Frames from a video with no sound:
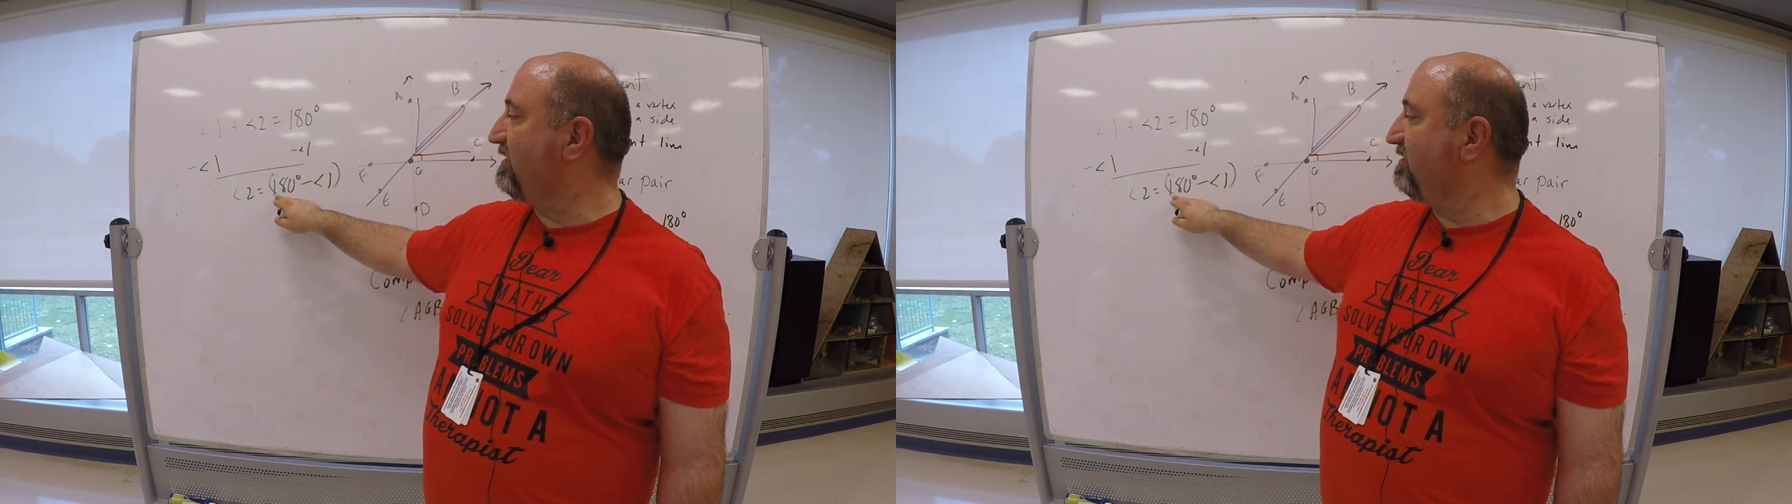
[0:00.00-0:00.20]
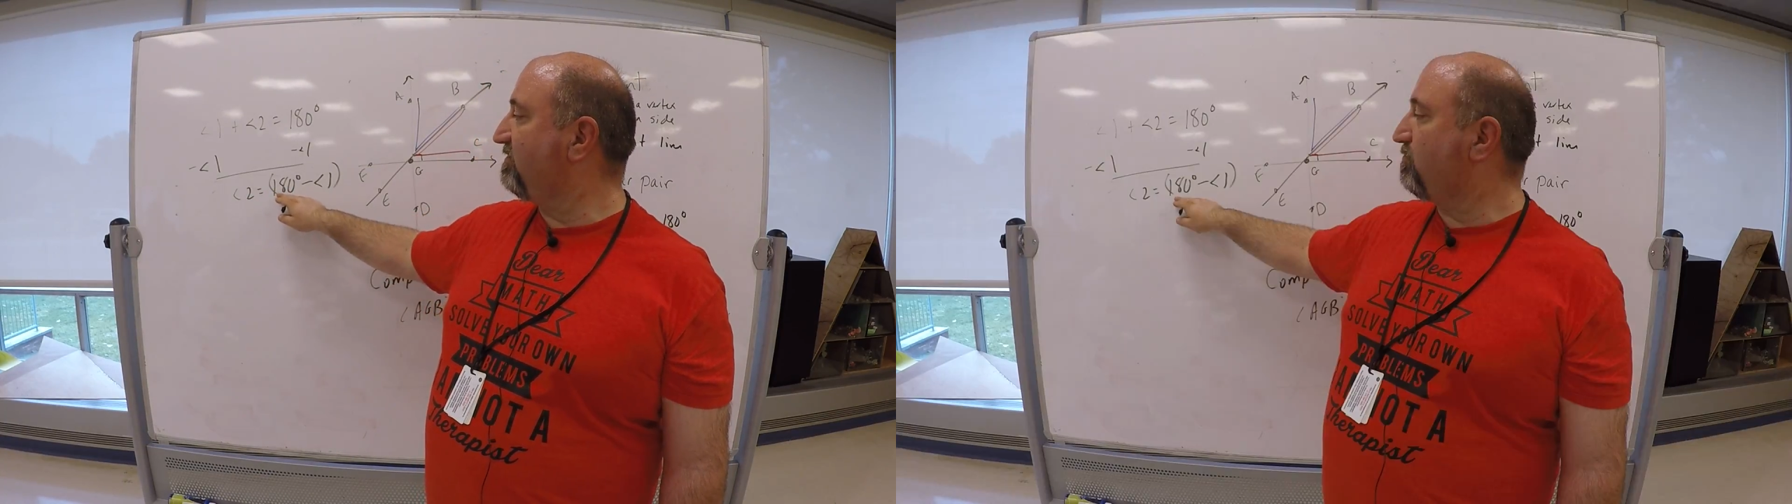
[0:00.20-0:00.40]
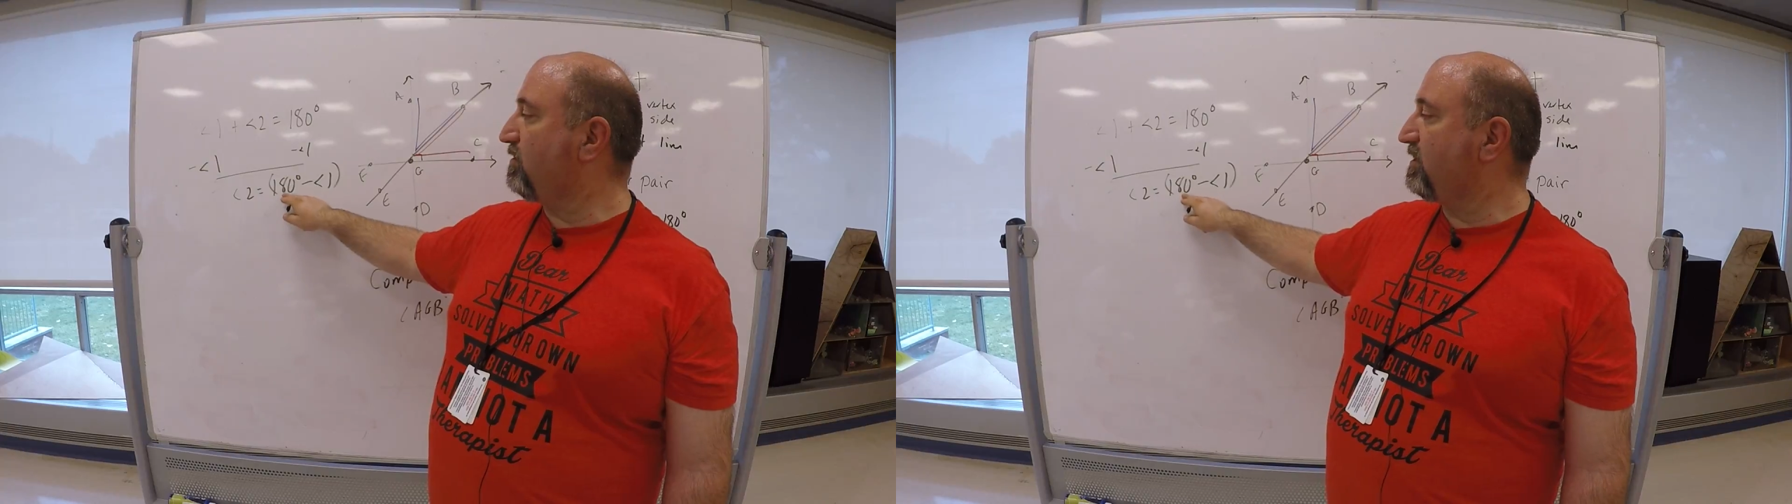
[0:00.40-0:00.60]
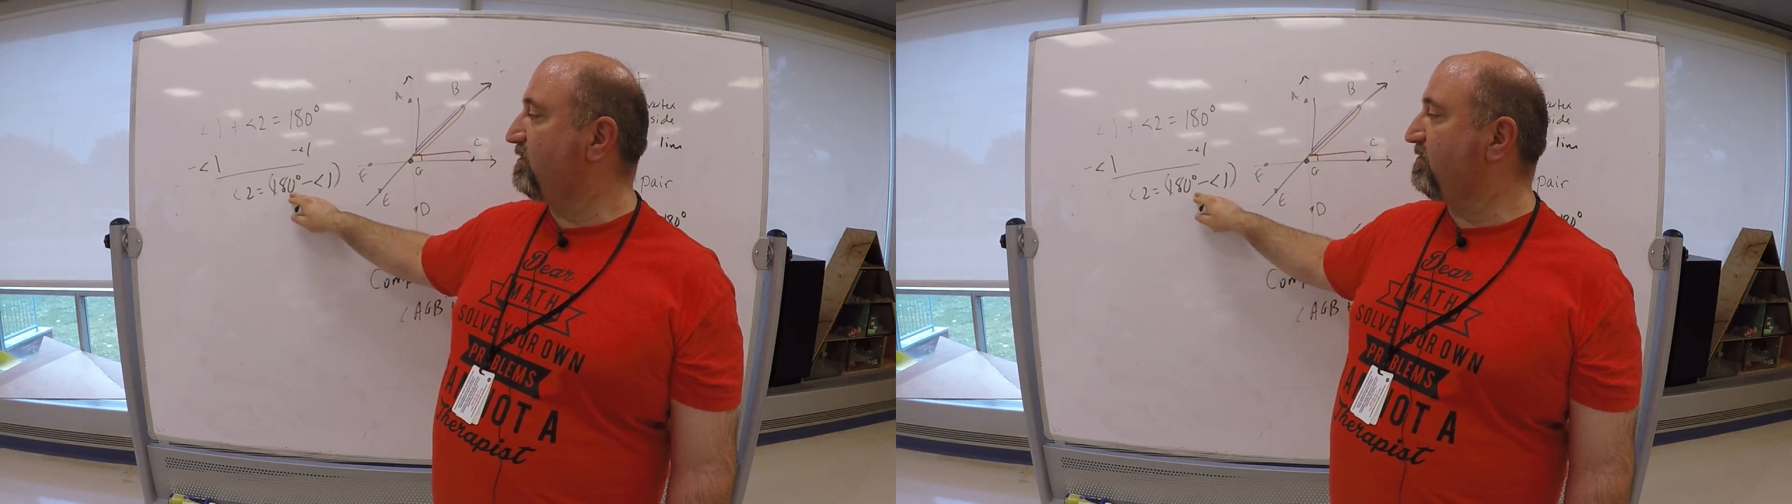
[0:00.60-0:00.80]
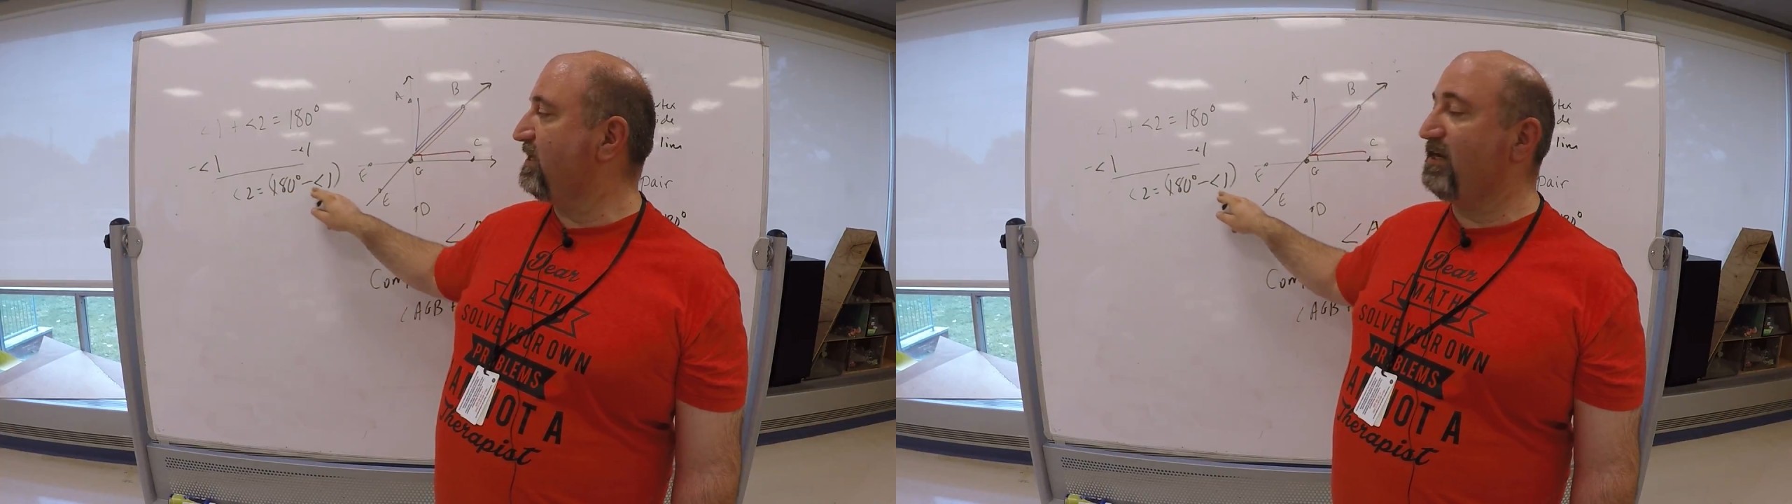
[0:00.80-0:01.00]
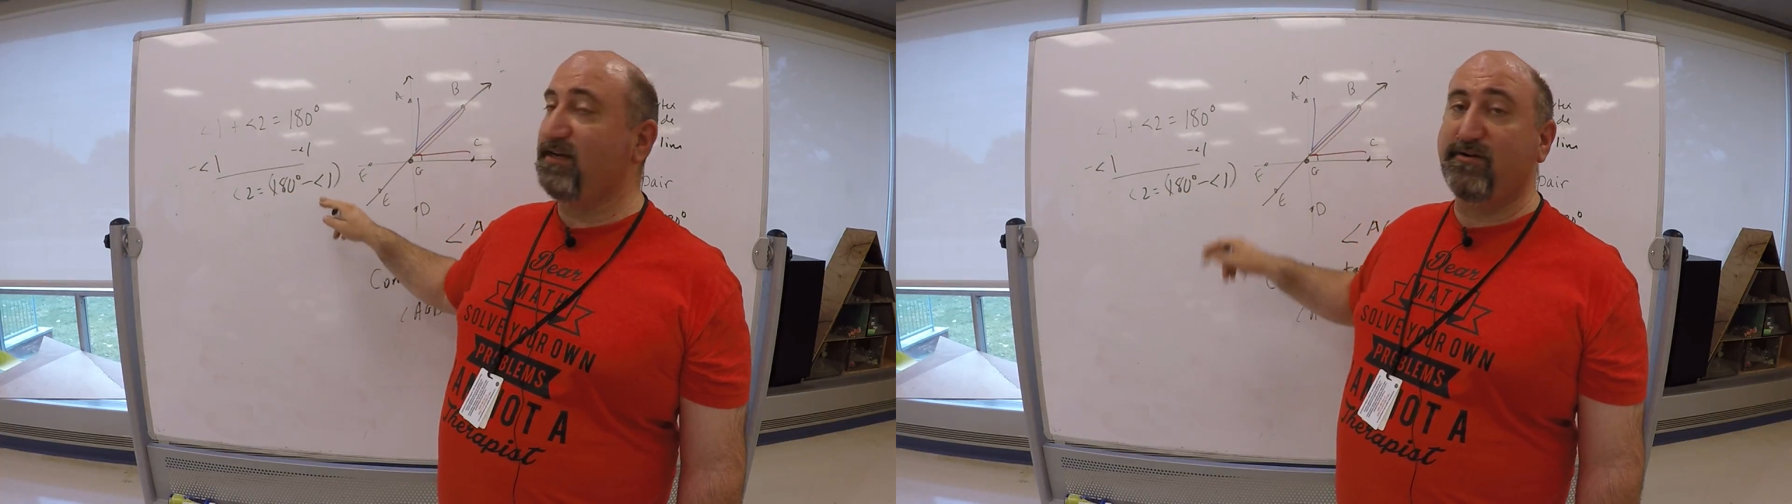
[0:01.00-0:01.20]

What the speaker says: is 180